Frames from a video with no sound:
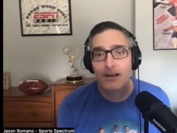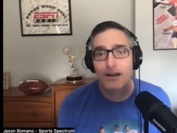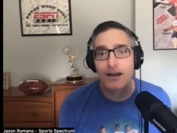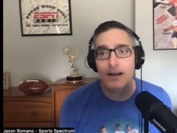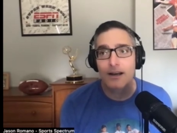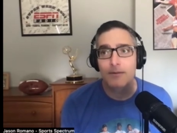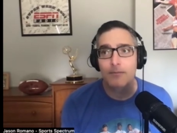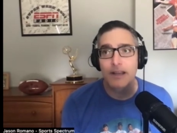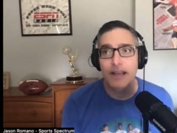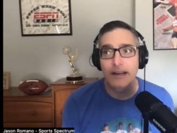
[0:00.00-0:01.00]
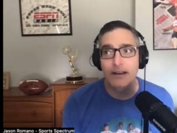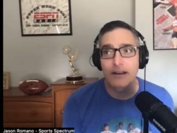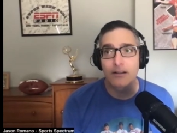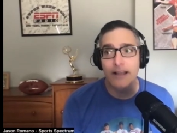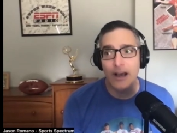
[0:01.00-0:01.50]
um, and
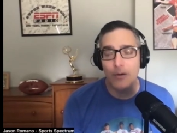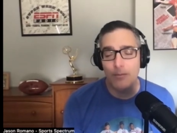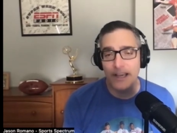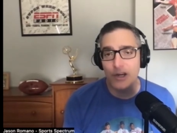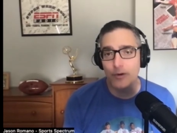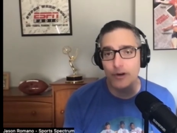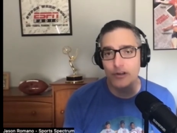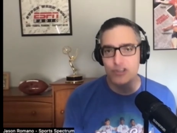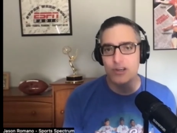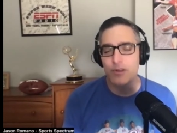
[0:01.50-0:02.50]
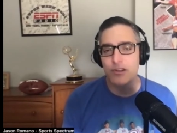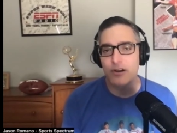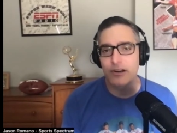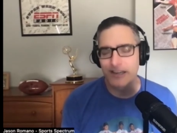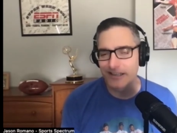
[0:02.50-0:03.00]
allowed my career to
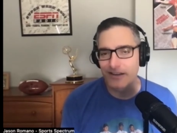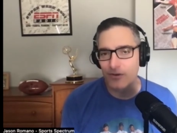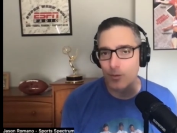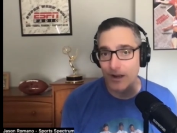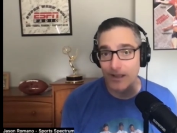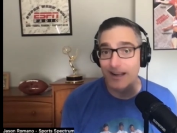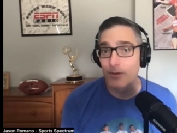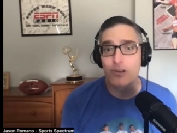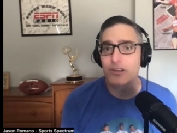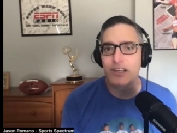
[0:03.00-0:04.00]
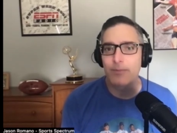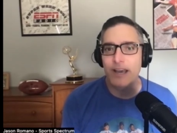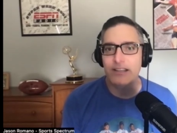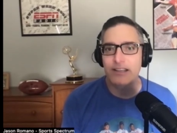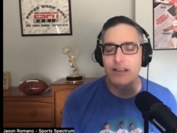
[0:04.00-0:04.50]
jumpstart in a different way that I wasn't
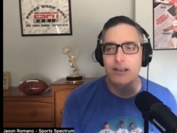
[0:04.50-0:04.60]
expecting.